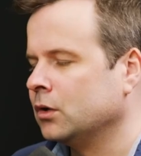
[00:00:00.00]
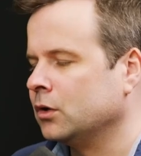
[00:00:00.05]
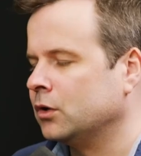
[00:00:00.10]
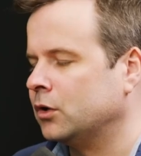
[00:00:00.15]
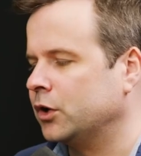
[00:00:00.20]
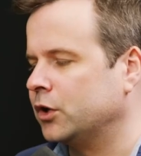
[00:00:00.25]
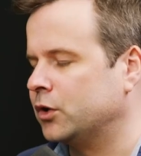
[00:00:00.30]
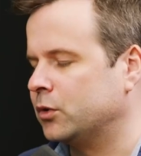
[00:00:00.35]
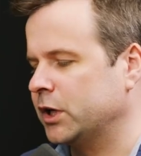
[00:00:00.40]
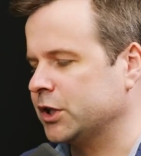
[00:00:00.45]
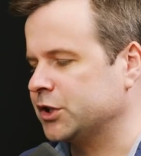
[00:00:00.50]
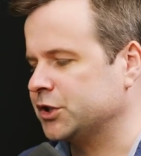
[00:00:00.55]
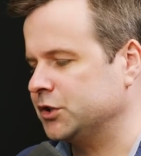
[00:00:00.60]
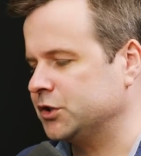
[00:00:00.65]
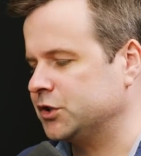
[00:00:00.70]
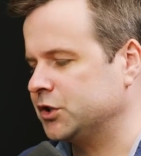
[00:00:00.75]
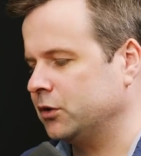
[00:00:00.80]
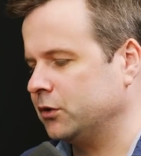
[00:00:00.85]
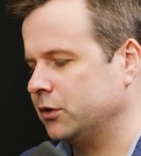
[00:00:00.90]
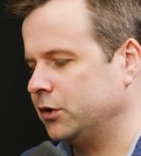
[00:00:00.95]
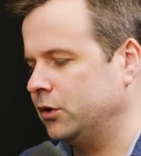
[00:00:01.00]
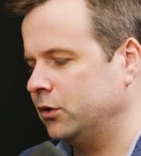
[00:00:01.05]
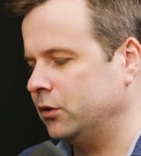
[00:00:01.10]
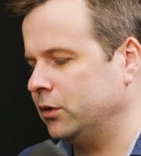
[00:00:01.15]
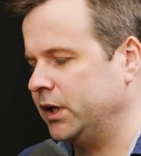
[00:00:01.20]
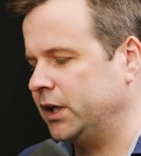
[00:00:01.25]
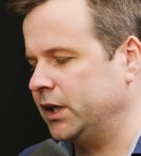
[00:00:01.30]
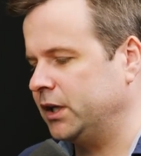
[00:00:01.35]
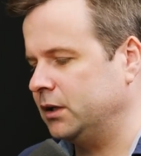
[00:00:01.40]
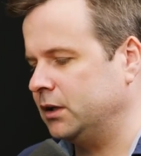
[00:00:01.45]
Good question. So, you know,
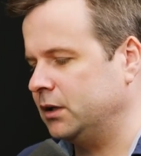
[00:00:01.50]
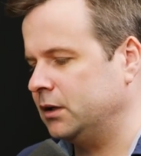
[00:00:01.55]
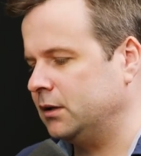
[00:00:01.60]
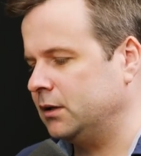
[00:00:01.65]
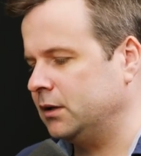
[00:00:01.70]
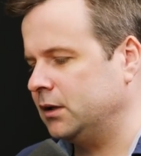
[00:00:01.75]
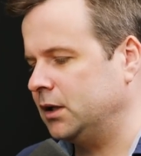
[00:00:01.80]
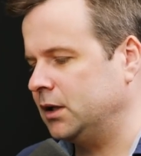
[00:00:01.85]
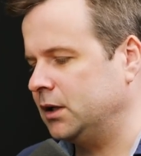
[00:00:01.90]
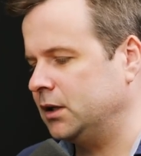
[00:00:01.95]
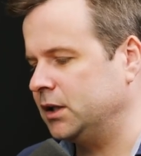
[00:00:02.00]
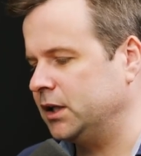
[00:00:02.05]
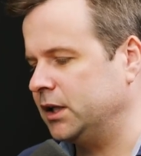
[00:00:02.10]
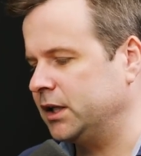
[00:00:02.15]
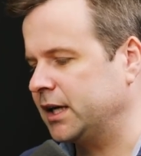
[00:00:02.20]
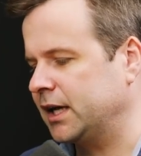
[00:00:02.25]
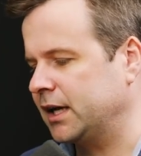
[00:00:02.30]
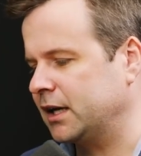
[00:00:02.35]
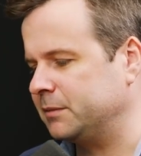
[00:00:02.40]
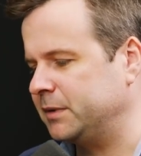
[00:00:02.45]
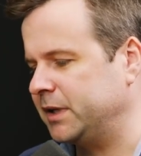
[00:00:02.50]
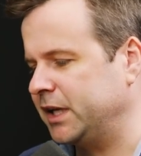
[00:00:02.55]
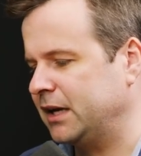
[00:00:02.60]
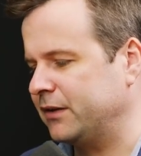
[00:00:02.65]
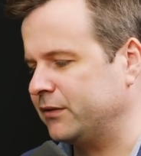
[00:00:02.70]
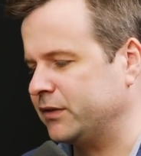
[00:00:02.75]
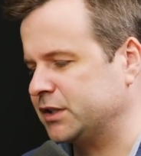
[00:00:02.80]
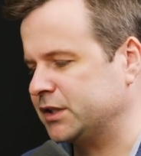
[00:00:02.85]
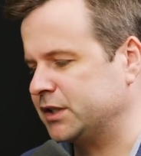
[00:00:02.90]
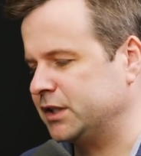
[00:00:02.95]
in in the economy,
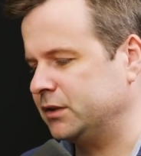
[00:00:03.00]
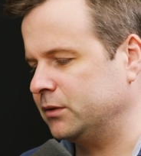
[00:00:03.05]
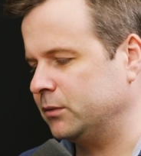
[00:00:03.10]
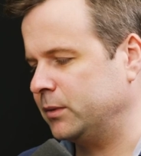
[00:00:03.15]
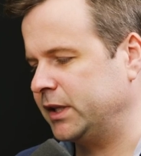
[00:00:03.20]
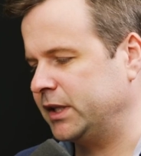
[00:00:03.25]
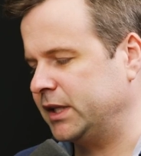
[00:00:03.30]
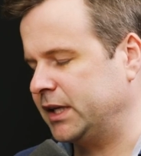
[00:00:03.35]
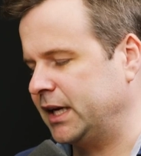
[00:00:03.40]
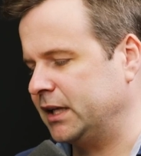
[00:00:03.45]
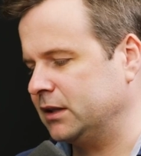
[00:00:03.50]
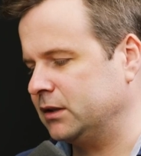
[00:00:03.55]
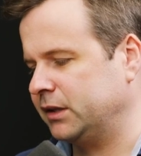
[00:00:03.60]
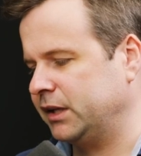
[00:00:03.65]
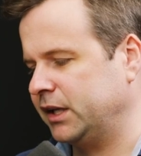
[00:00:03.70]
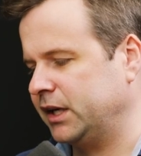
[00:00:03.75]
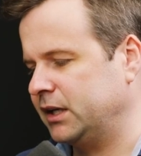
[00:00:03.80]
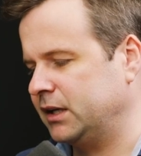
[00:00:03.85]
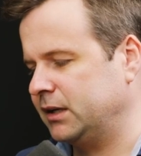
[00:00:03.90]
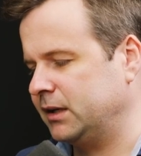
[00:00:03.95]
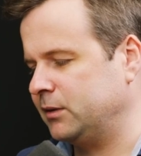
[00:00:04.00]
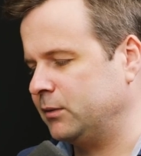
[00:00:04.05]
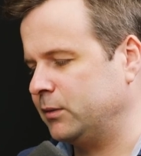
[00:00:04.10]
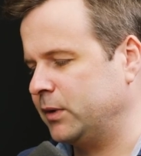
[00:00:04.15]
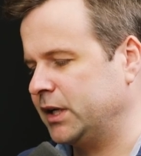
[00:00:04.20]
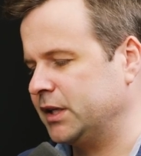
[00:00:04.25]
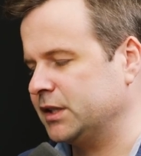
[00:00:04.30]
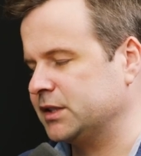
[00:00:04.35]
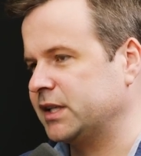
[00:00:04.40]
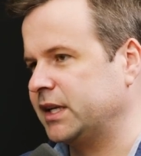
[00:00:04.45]
obviously, the way that I look at it
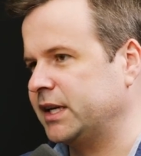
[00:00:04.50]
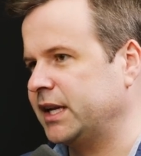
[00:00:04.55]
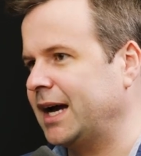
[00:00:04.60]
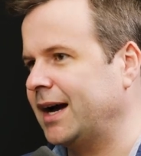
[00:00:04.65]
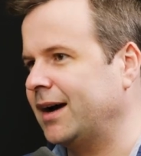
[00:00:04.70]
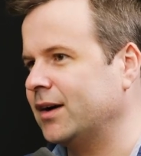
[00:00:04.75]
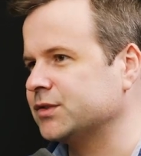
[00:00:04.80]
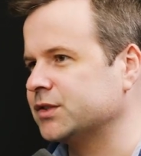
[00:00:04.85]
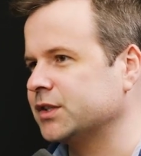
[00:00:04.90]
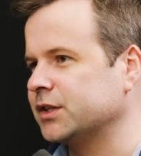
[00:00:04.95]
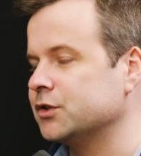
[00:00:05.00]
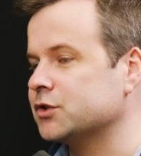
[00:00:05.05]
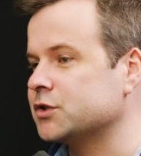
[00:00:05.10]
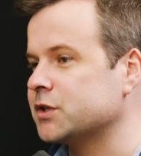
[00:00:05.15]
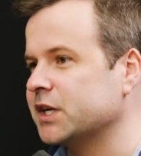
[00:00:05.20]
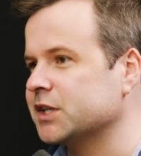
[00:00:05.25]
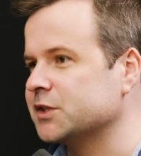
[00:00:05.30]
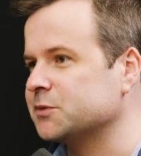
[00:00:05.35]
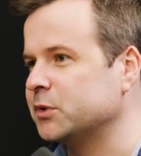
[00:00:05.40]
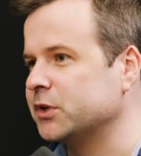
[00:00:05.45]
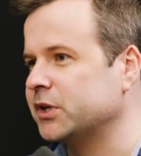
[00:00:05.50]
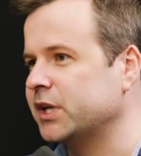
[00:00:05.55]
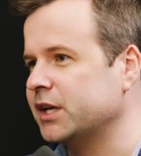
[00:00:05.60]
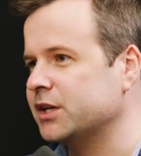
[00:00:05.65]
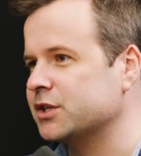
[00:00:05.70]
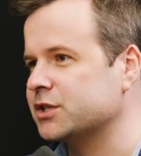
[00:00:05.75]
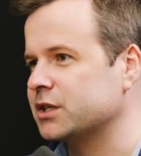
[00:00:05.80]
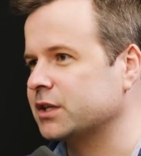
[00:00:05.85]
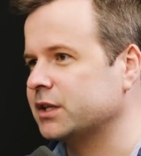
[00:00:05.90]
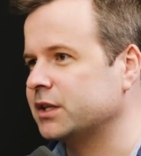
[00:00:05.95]
anyway is that housing and
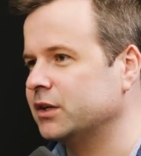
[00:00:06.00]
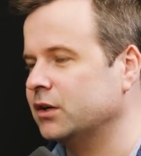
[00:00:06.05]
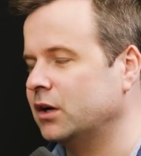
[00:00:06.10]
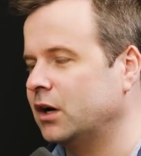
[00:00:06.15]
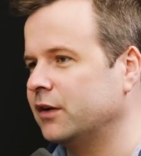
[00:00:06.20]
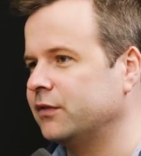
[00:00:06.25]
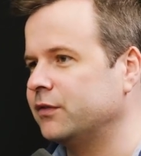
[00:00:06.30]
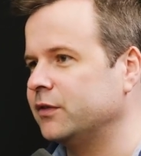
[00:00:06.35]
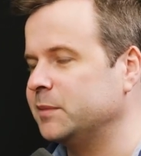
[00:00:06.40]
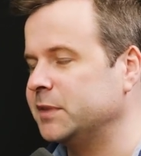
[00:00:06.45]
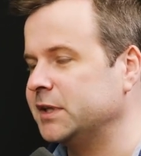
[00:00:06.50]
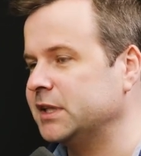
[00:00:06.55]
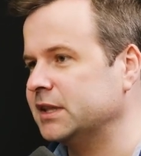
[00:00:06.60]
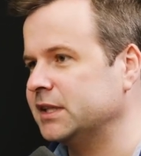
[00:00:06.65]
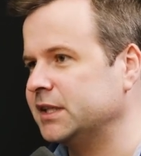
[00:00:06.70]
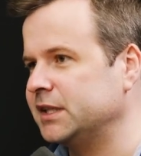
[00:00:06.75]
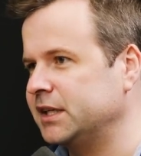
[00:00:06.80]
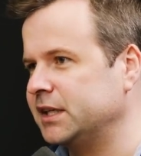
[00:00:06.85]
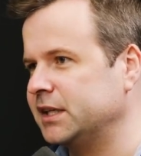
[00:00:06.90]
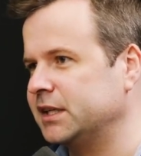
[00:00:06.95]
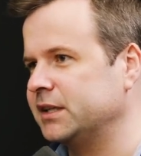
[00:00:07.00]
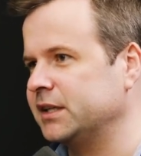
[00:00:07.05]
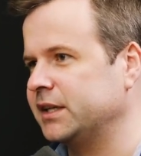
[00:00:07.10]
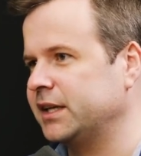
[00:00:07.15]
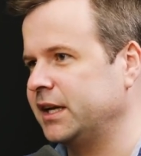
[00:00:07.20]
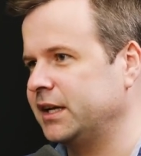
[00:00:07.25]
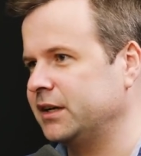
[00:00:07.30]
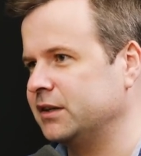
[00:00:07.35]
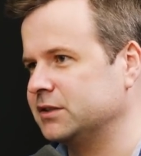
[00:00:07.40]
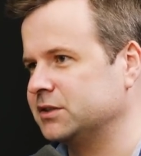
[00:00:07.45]
transportation can often be leading
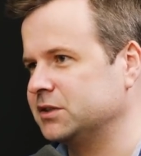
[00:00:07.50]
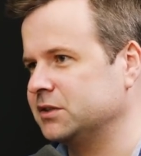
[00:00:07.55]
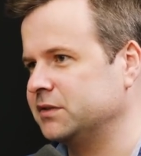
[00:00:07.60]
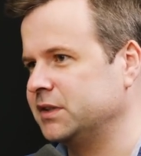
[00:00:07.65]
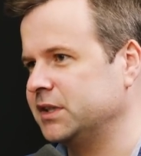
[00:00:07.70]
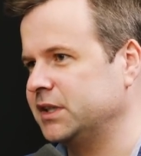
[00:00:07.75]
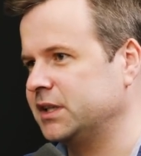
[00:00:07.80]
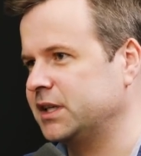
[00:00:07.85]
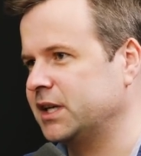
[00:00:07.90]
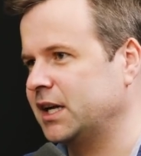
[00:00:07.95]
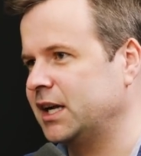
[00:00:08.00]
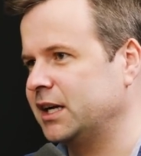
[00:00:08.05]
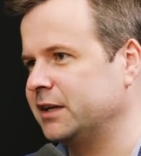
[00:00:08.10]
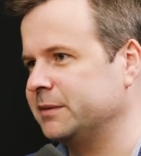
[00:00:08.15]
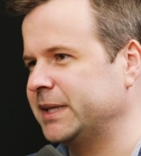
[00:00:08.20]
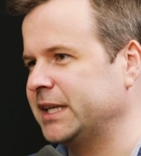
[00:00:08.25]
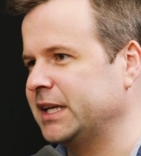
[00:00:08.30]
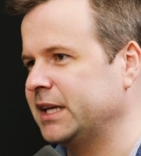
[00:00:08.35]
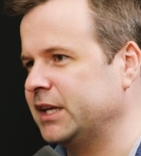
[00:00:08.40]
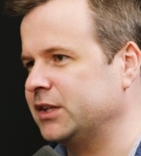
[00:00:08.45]
indicators of the economy.